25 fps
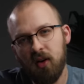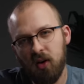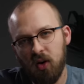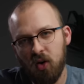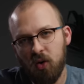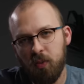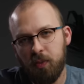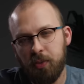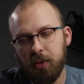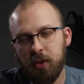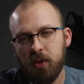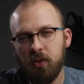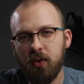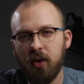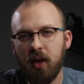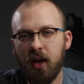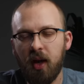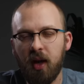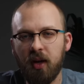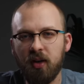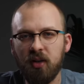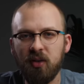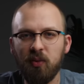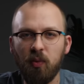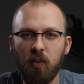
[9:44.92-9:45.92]

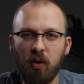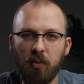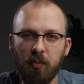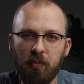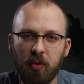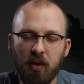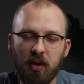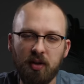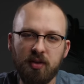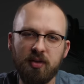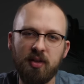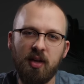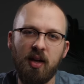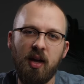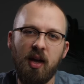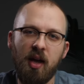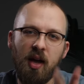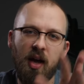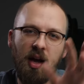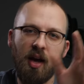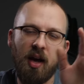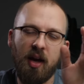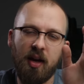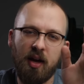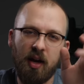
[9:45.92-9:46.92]
OPPO and OnePlus.
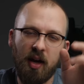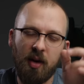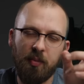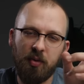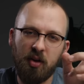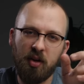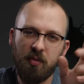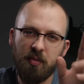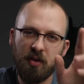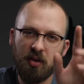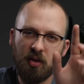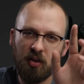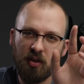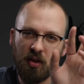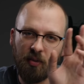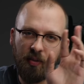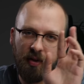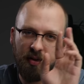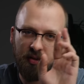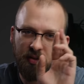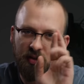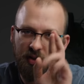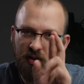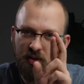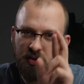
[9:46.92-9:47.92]
And I'm going to be talking
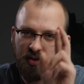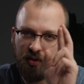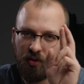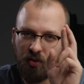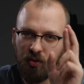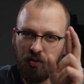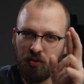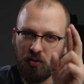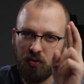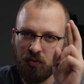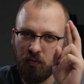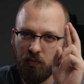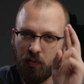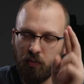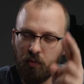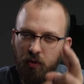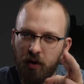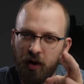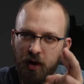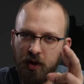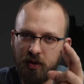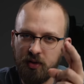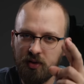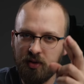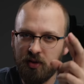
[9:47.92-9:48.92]
about these two
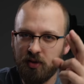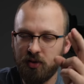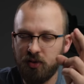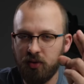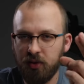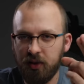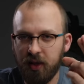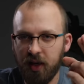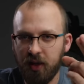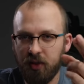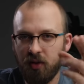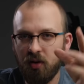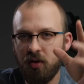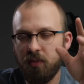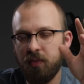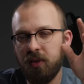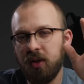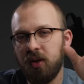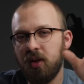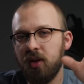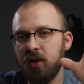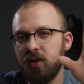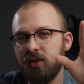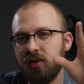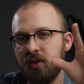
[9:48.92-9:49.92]
brands together
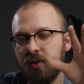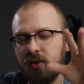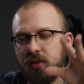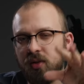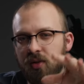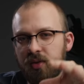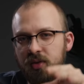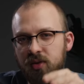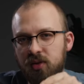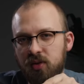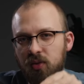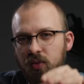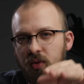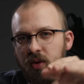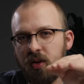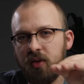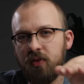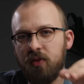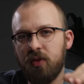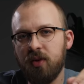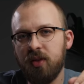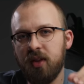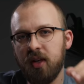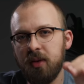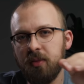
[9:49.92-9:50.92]
because the
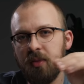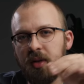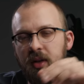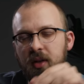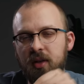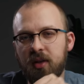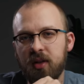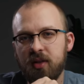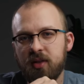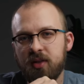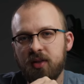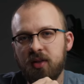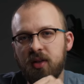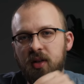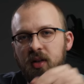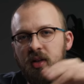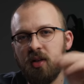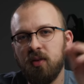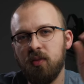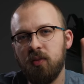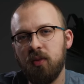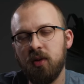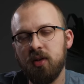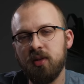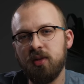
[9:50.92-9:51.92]
story for them this
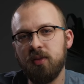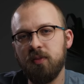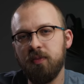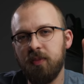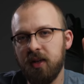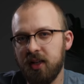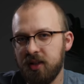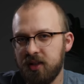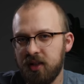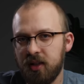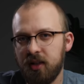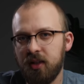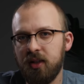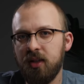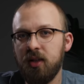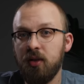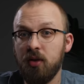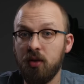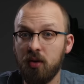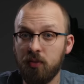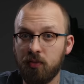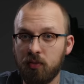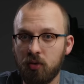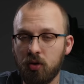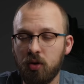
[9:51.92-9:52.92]
year was basically
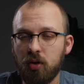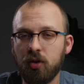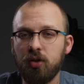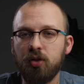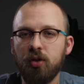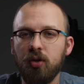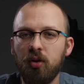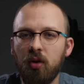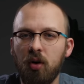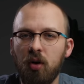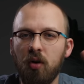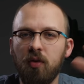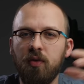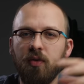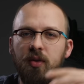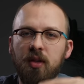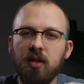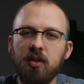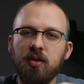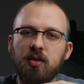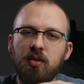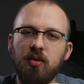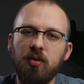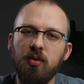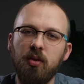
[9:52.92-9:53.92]
the merger of
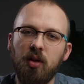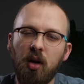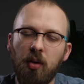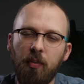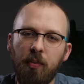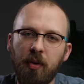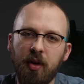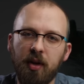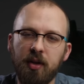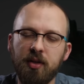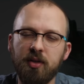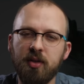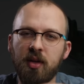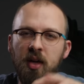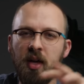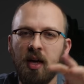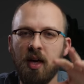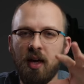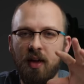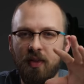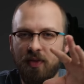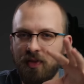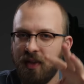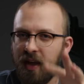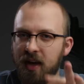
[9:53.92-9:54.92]
these two companies.
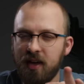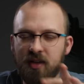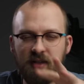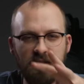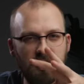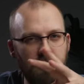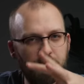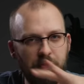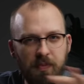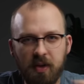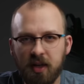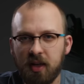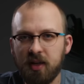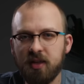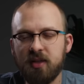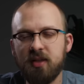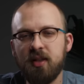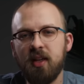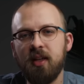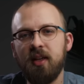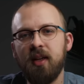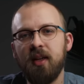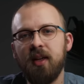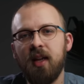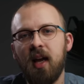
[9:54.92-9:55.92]
That is the
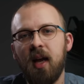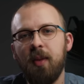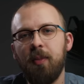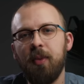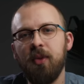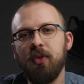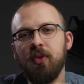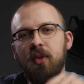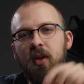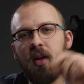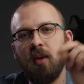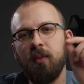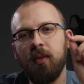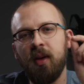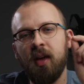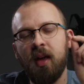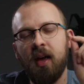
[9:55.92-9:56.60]
biggest thing that happened to them.